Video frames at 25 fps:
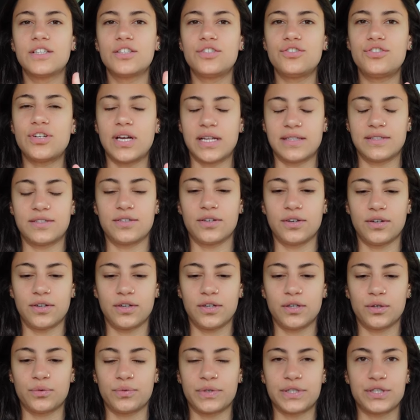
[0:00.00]

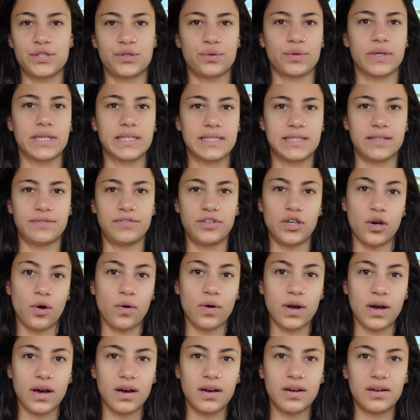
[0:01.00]
gentle restorative
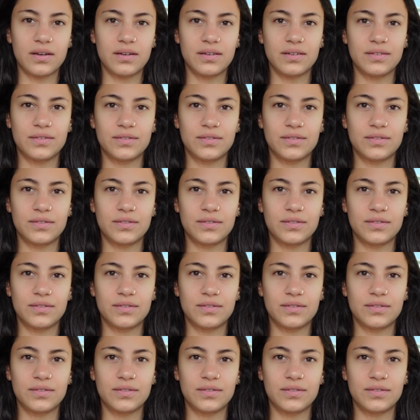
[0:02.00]
yoga